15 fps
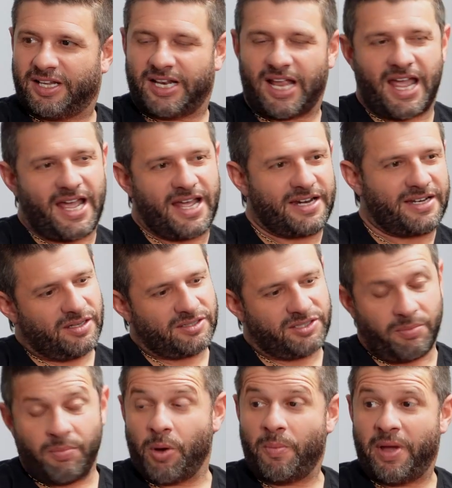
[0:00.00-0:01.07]
It had
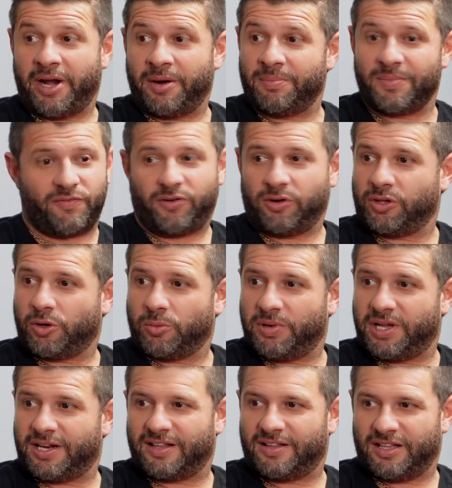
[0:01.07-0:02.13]
some momentum for a little
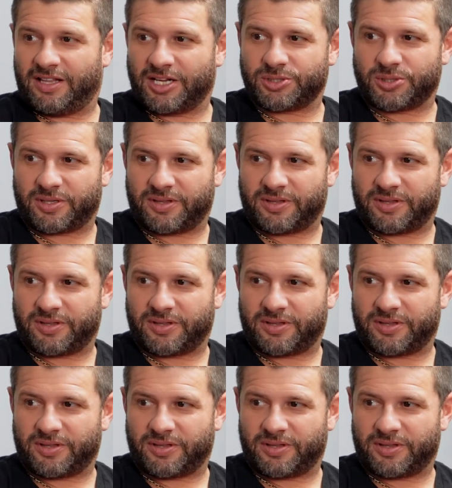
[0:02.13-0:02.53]
bit, the electric